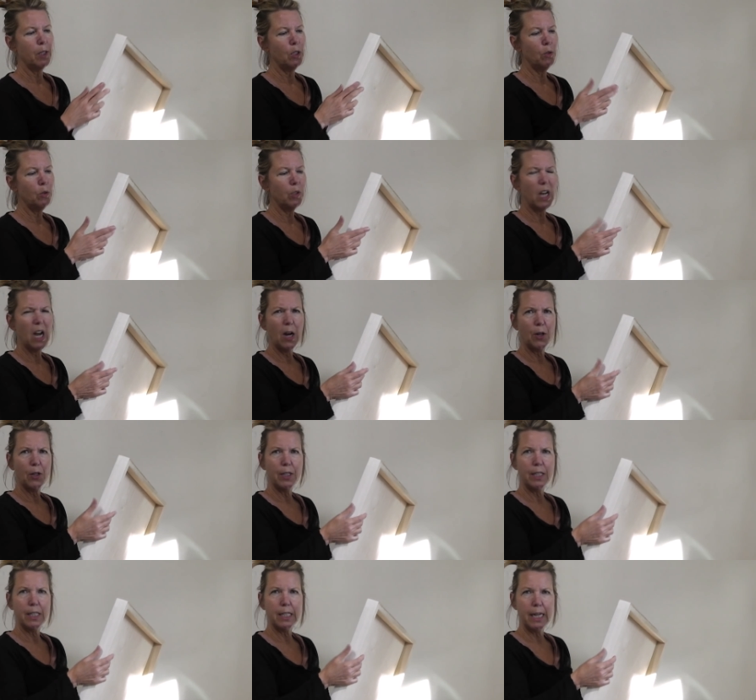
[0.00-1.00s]
use
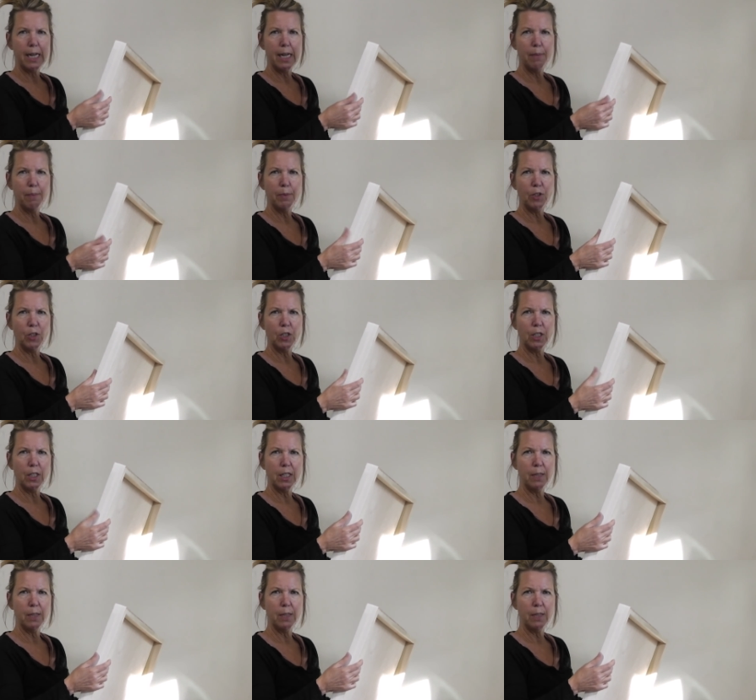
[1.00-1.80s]
artist tape just to